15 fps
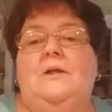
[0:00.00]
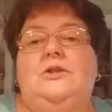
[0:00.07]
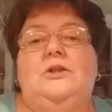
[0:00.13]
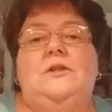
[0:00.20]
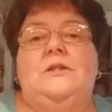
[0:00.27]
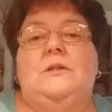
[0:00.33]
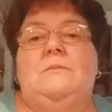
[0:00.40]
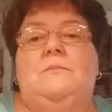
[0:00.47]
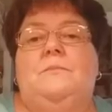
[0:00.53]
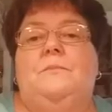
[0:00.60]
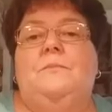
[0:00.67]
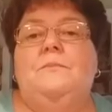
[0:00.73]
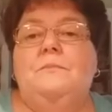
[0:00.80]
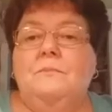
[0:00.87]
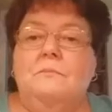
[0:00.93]
Just
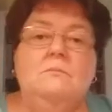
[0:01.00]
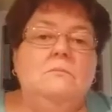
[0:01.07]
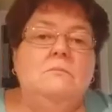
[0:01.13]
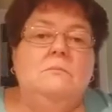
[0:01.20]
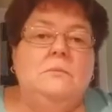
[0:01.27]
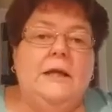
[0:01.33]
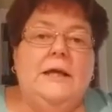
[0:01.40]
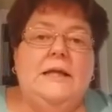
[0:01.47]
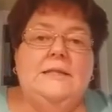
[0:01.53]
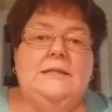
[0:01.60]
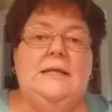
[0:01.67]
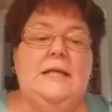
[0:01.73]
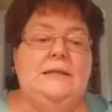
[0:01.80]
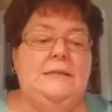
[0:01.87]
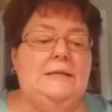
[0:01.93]
like I
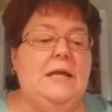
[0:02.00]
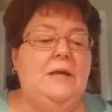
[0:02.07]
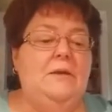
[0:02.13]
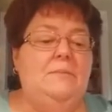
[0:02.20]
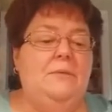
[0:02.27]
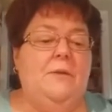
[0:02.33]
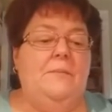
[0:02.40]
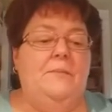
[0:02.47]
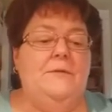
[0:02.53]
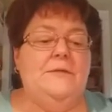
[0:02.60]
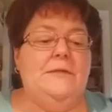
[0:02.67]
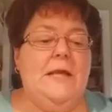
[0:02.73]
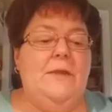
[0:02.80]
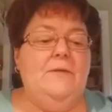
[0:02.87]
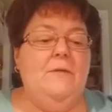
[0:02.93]
said, send
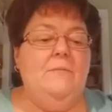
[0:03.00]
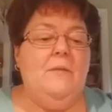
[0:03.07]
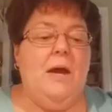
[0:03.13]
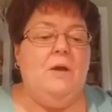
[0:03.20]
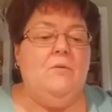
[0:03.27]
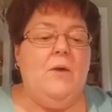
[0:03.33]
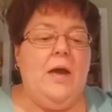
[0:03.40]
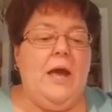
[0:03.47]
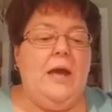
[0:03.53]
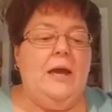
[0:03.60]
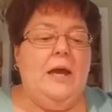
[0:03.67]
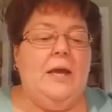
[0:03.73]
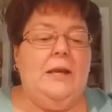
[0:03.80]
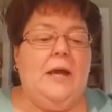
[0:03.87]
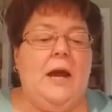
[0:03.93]
them my
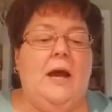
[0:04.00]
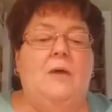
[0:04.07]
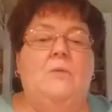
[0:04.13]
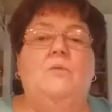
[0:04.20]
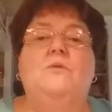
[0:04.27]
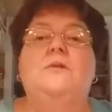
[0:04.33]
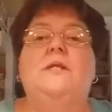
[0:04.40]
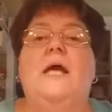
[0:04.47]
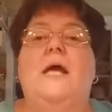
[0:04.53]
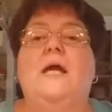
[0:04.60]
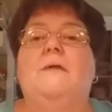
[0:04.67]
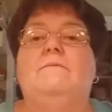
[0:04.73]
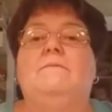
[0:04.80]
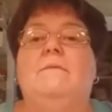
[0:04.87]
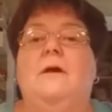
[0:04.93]
way, and I will take
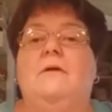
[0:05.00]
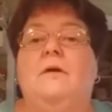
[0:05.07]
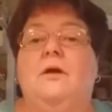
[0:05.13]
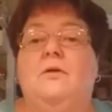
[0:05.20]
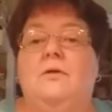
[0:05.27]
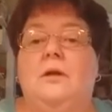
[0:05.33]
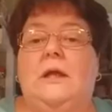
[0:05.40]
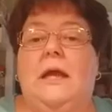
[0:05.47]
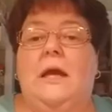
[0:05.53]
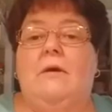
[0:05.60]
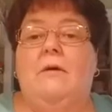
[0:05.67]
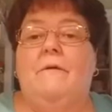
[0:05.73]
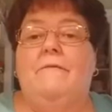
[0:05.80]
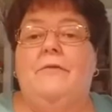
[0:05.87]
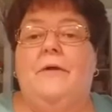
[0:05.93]
very good
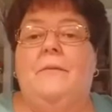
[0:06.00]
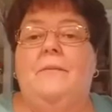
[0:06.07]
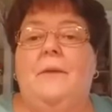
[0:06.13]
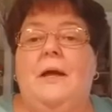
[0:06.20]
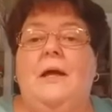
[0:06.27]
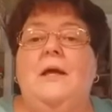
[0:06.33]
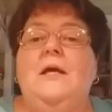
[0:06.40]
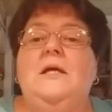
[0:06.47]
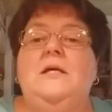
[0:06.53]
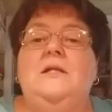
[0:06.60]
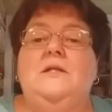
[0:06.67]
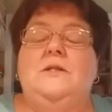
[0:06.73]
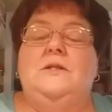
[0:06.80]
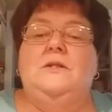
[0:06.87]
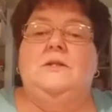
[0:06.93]
care of them.
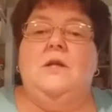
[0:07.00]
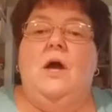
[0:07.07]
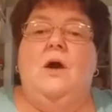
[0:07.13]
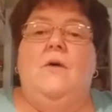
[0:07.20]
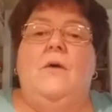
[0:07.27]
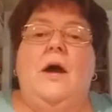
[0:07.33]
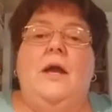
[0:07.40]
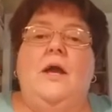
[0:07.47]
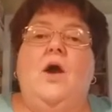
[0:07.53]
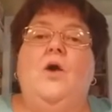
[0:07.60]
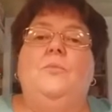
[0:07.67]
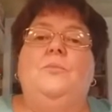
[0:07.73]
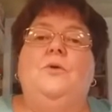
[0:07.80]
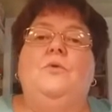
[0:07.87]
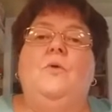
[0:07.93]
So I
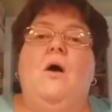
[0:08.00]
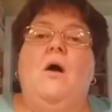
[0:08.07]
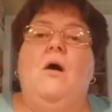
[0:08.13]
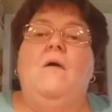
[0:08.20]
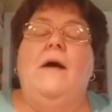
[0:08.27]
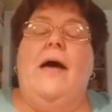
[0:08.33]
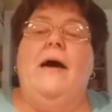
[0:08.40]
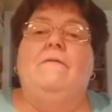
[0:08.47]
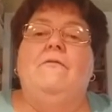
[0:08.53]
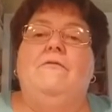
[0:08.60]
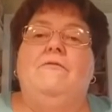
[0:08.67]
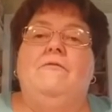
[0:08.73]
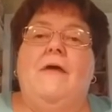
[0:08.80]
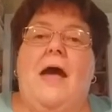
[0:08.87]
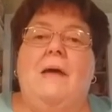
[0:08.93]
hope you all have a
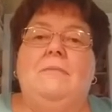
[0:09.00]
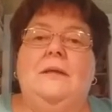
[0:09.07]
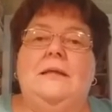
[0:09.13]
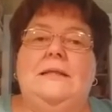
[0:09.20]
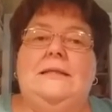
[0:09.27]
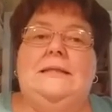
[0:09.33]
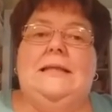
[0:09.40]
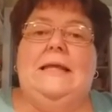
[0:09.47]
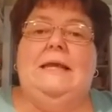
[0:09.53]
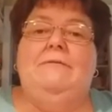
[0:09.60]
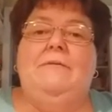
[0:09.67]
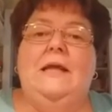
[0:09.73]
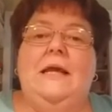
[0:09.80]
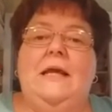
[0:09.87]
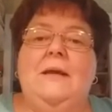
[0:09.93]
fabulous
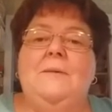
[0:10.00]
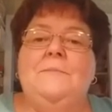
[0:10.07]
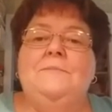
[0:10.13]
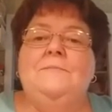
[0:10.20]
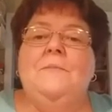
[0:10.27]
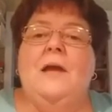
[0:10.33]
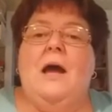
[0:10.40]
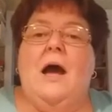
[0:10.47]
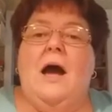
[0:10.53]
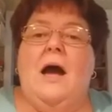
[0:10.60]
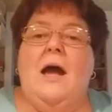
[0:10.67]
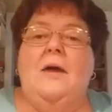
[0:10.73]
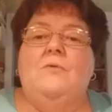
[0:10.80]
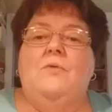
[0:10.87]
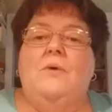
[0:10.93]
evening.
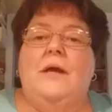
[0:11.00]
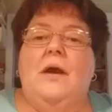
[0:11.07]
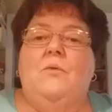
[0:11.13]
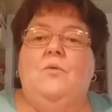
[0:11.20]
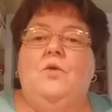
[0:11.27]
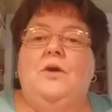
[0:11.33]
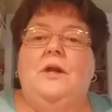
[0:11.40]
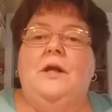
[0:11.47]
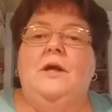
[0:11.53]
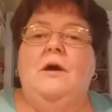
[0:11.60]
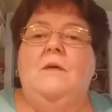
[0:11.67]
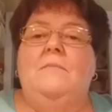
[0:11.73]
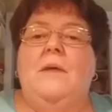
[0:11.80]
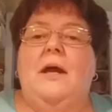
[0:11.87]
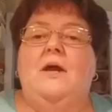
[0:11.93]
I will get working
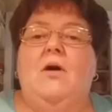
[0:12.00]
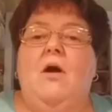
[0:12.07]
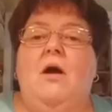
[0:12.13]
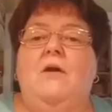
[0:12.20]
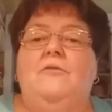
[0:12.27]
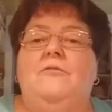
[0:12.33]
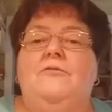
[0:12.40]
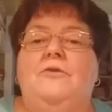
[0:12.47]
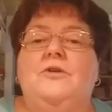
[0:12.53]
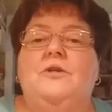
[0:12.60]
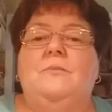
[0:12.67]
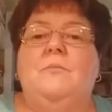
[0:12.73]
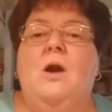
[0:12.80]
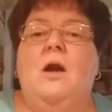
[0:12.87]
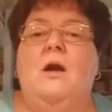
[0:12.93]
on my card for
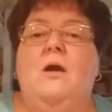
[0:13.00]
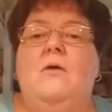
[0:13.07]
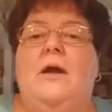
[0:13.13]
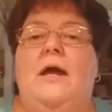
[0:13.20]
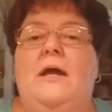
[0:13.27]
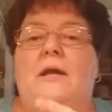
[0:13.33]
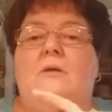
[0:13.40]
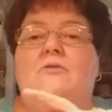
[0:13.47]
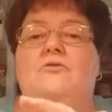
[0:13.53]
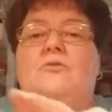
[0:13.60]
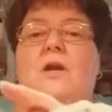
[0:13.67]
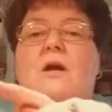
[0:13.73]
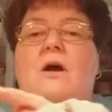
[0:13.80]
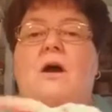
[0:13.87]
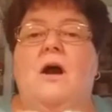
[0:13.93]
tomorrow and
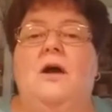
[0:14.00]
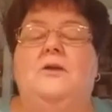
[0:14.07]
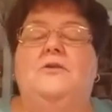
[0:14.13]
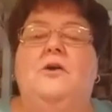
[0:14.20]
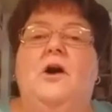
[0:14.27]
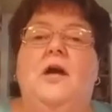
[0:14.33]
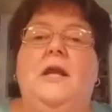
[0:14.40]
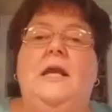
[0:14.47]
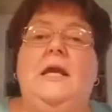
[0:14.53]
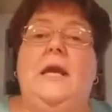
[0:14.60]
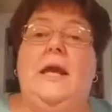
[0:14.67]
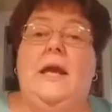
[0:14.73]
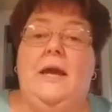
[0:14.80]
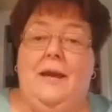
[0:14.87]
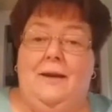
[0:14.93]
drink a hot toddy,
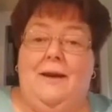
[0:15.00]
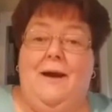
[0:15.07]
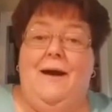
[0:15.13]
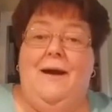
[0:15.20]
and